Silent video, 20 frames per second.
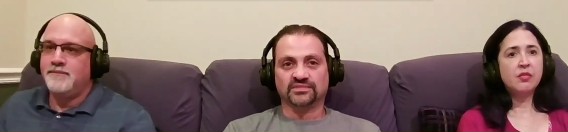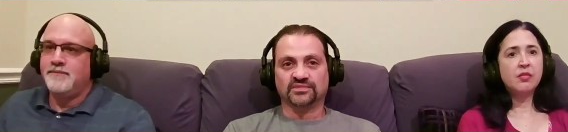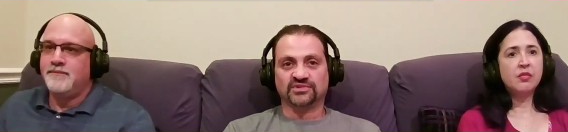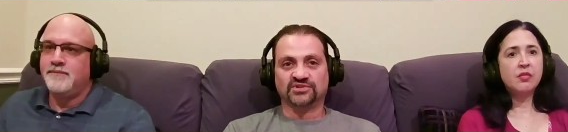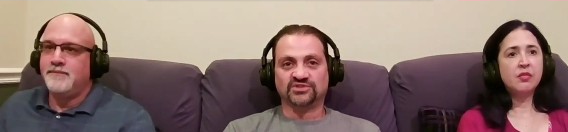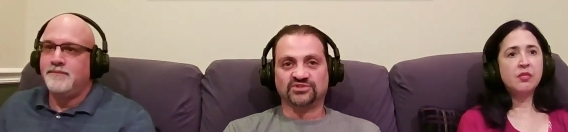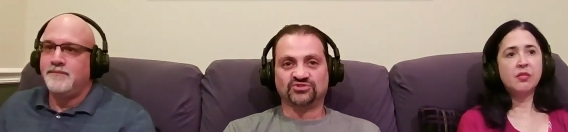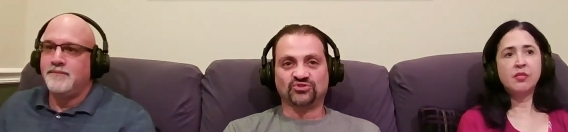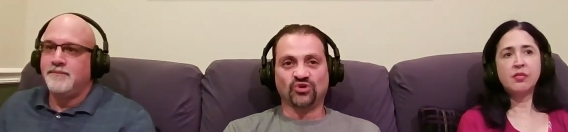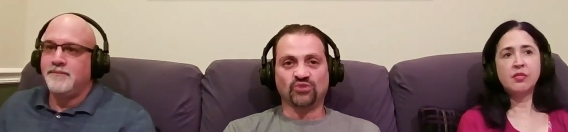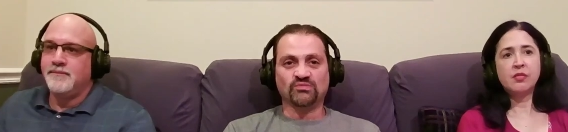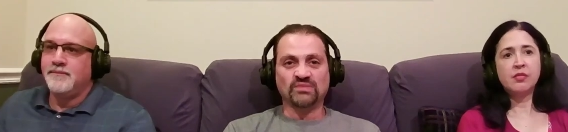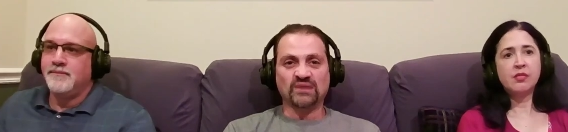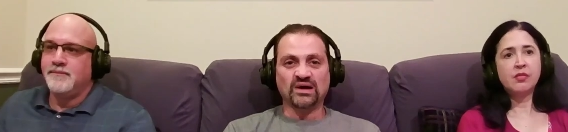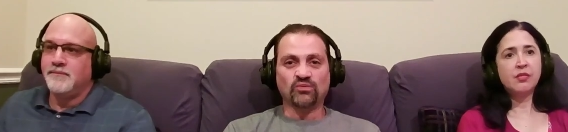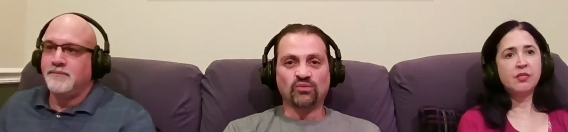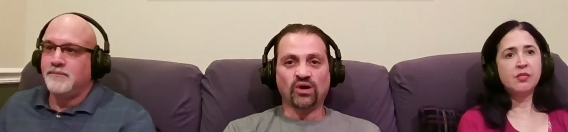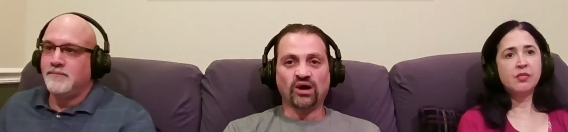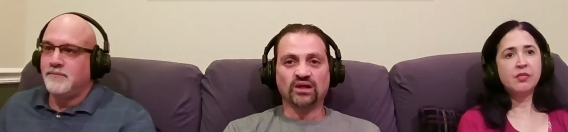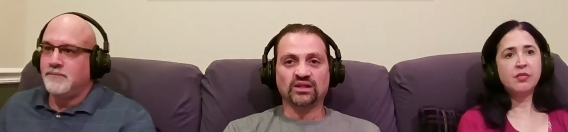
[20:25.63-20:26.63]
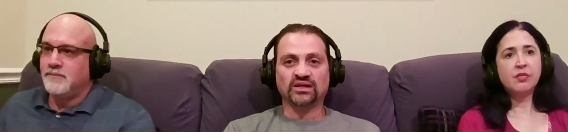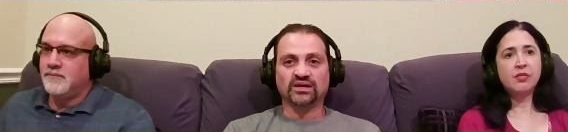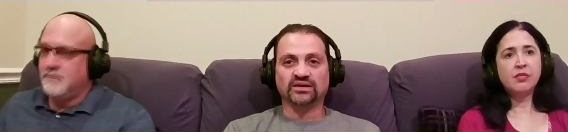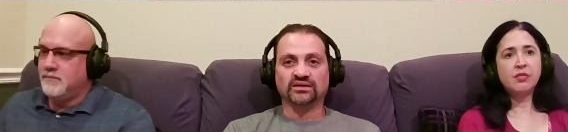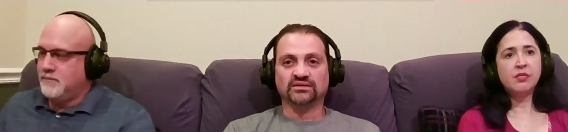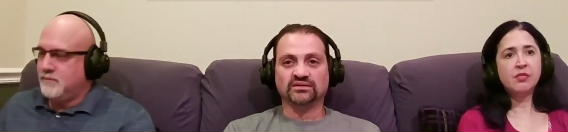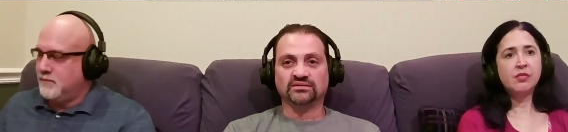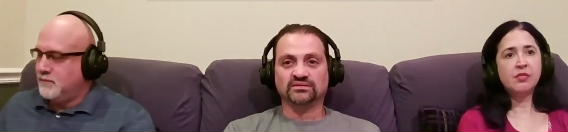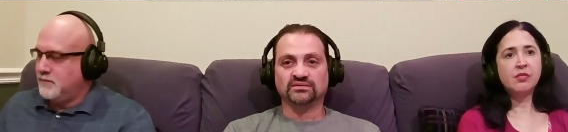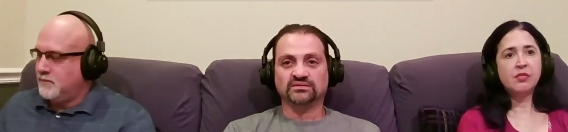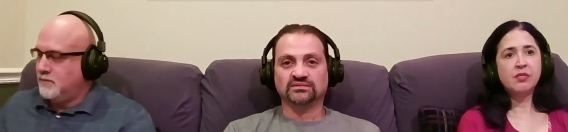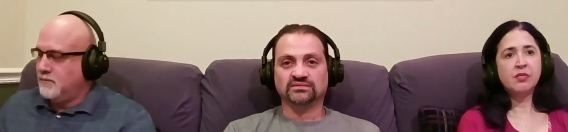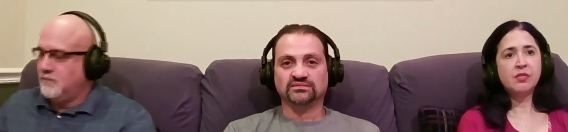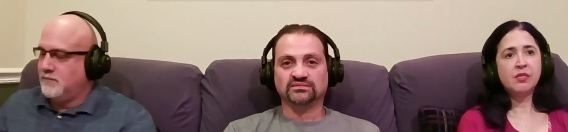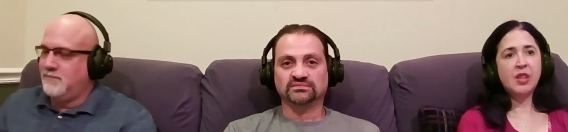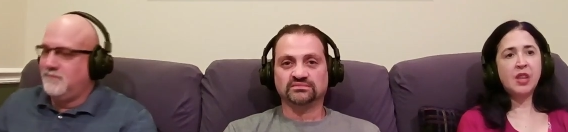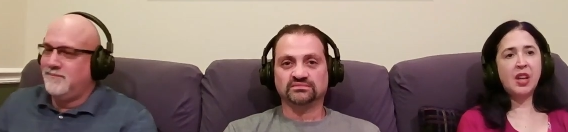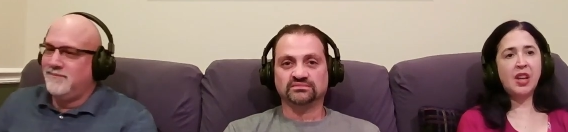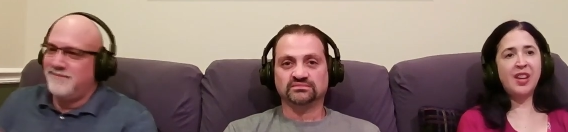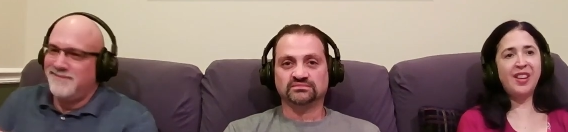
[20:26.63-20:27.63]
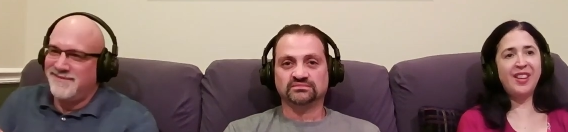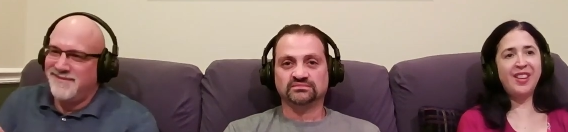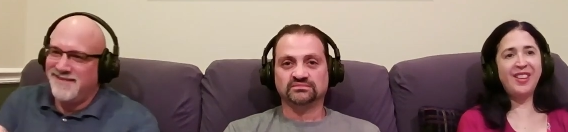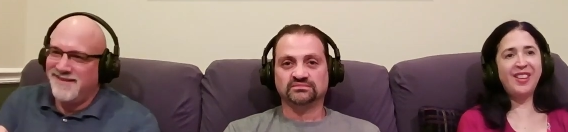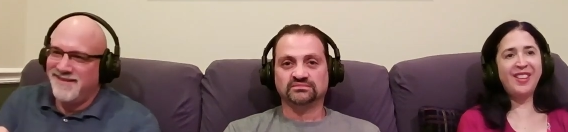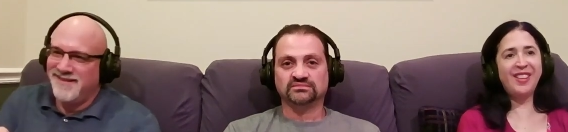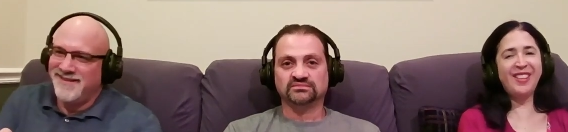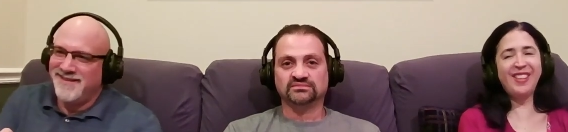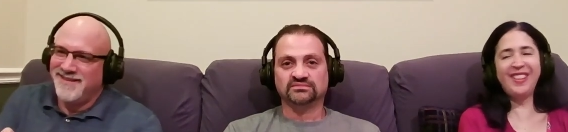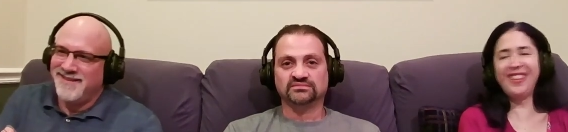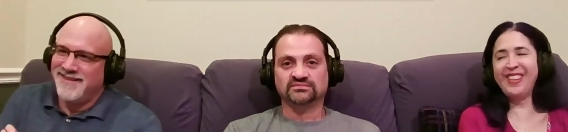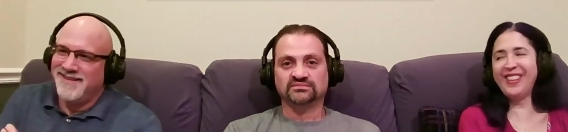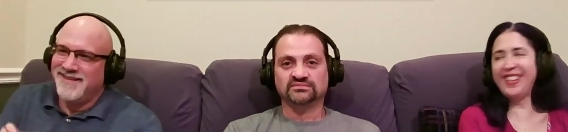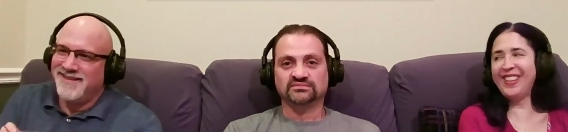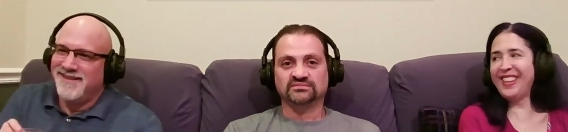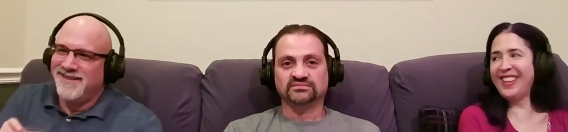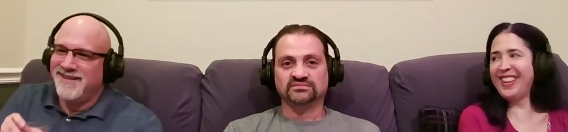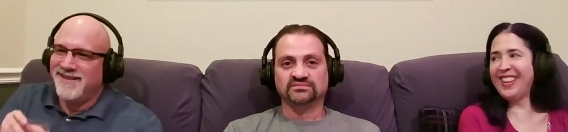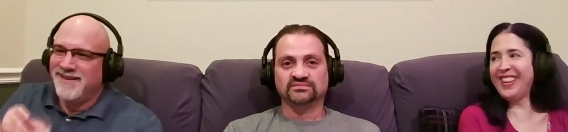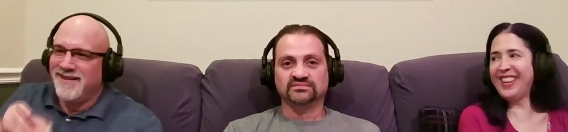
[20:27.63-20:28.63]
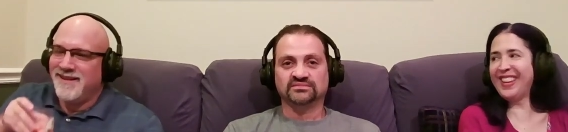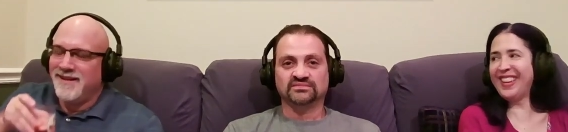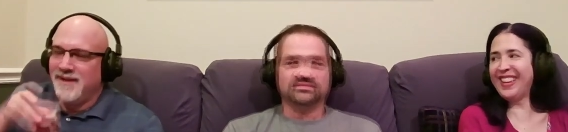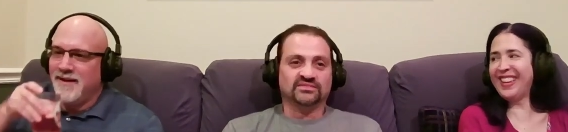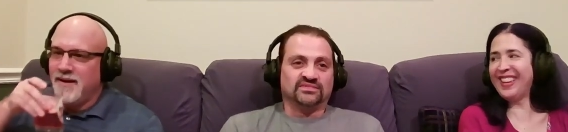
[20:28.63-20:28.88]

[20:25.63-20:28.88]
Speaker 1: Stole my wallet. oh, it